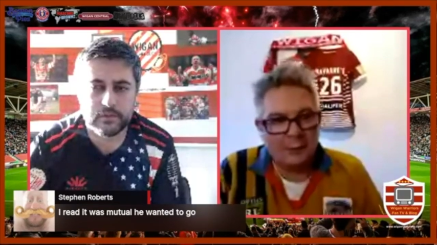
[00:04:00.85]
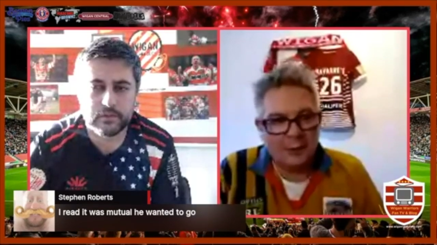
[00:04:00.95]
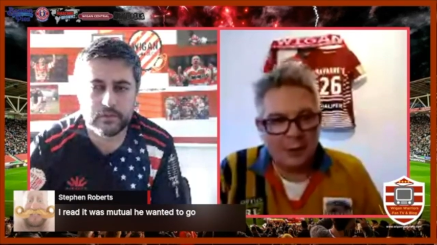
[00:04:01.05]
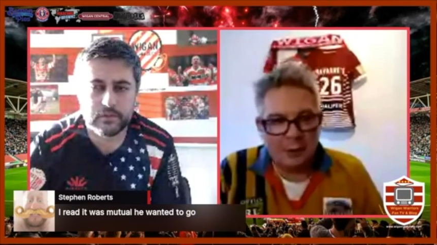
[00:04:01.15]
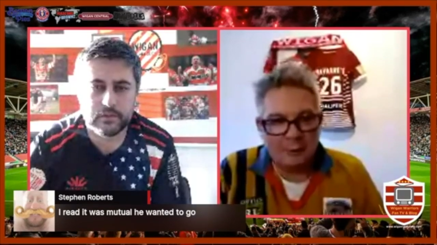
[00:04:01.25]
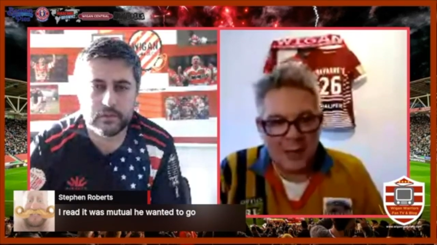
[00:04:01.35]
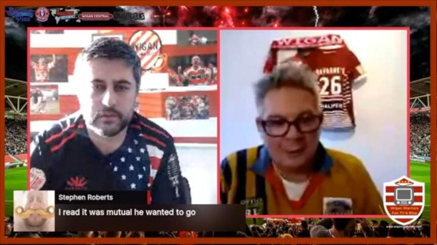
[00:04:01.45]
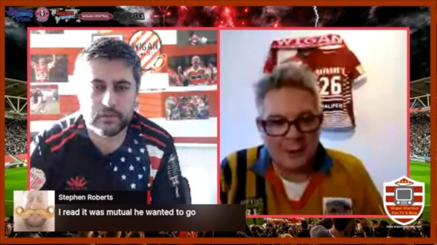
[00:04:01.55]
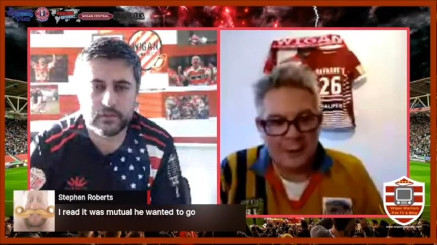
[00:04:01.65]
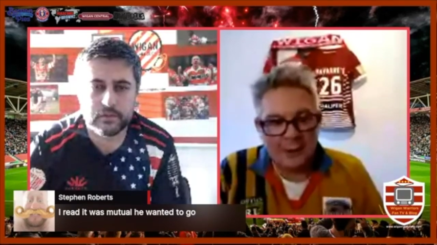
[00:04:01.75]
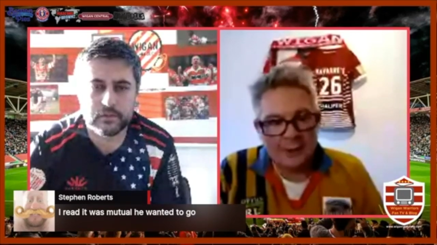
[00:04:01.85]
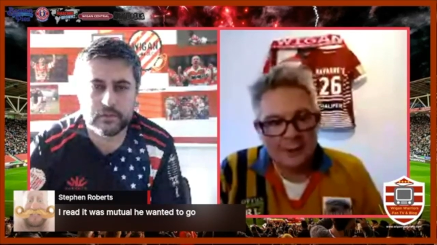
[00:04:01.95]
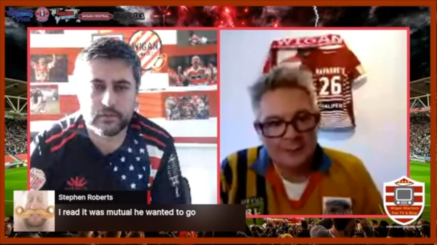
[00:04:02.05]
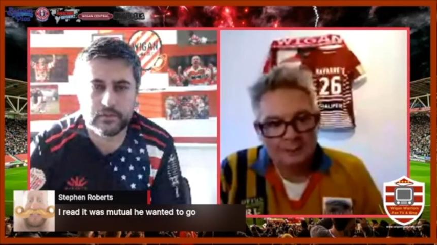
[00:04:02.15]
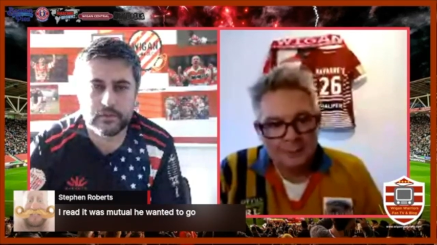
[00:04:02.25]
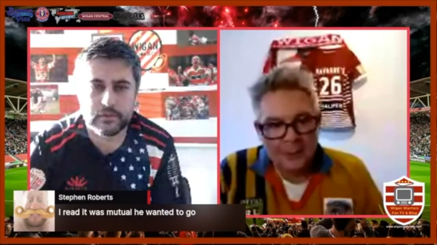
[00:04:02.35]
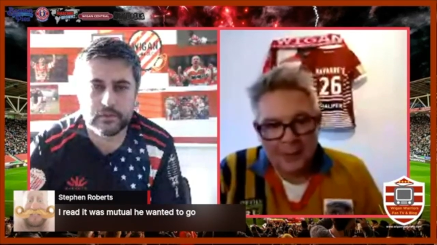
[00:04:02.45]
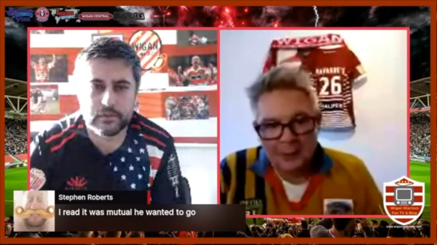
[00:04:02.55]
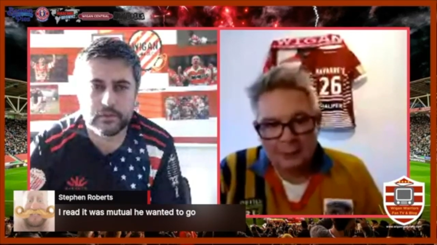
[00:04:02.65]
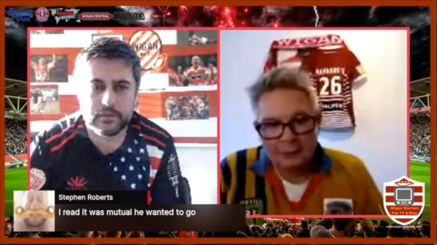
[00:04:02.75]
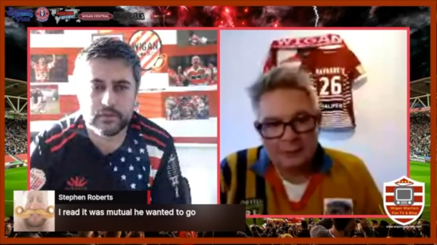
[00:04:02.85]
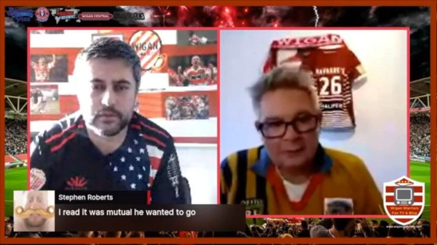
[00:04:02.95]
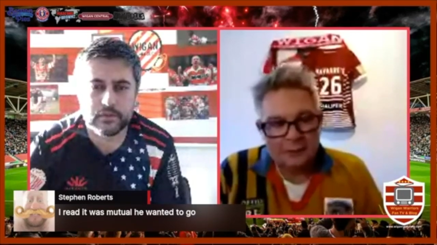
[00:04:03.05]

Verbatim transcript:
Speaker 1: You know, maybe guilt,